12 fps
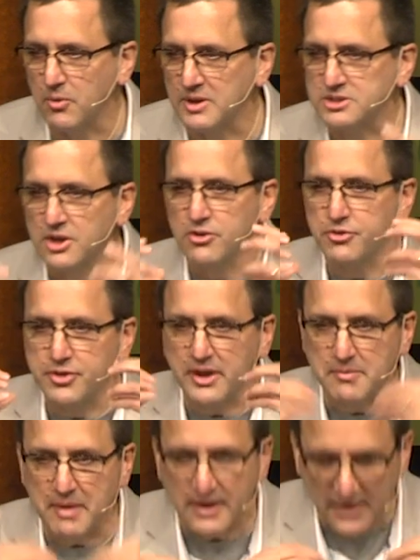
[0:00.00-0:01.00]
wants. You're thinking
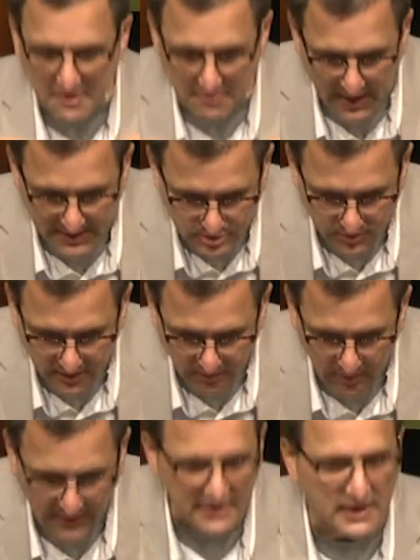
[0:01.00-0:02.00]
about, am I doing it
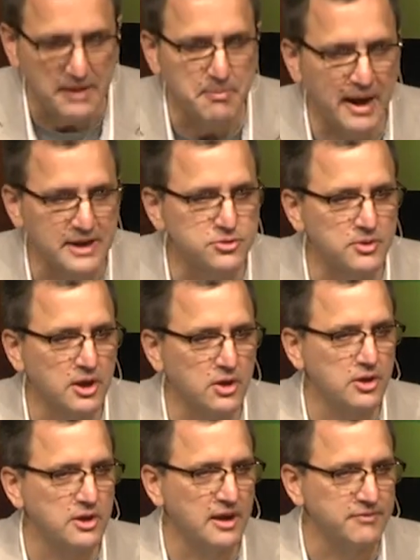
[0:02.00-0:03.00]
right? Am I doing it
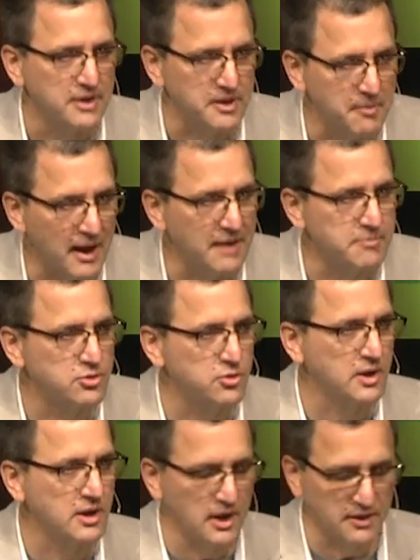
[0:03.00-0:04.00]
good enough? Am I
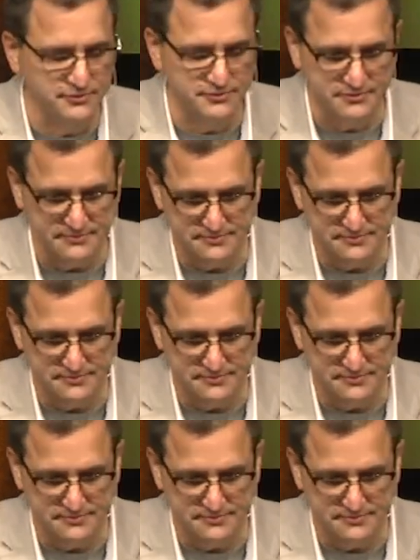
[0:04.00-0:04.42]
doing enough?